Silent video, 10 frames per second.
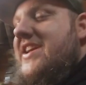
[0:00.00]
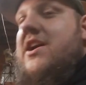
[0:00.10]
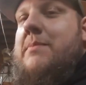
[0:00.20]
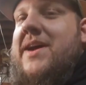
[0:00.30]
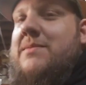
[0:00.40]
He
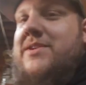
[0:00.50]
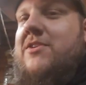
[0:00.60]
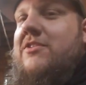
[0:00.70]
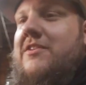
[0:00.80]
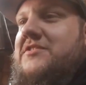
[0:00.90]
got mad at me
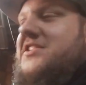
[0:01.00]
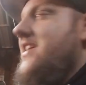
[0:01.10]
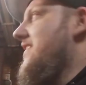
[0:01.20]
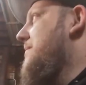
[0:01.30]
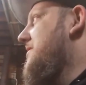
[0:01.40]
earlier for
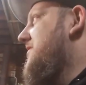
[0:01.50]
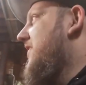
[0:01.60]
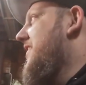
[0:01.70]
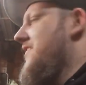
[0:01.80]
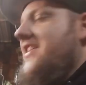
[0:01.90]
saying that, but it's
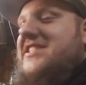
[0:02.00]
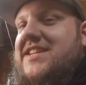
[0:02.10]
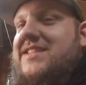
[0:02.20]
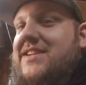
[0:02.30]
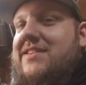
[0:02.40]
funny if he
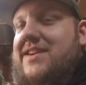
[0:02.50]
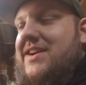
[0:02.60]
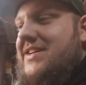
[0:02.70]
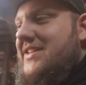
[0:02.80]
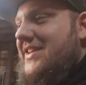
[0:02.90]
says it,
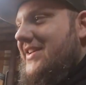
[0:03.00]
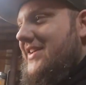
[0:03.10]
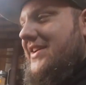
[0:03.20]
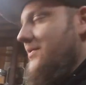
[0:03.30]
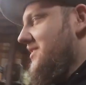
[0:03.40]
right?
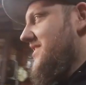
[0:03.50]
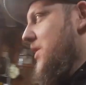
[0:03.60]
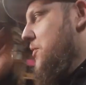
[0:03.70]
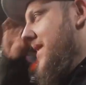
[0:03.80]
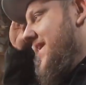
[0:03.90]
He was
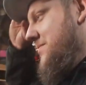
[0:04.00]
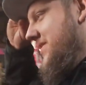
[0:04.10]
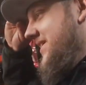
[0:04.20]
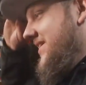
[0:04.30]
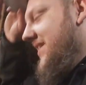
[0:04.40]
so mad at
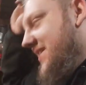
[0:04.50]
me.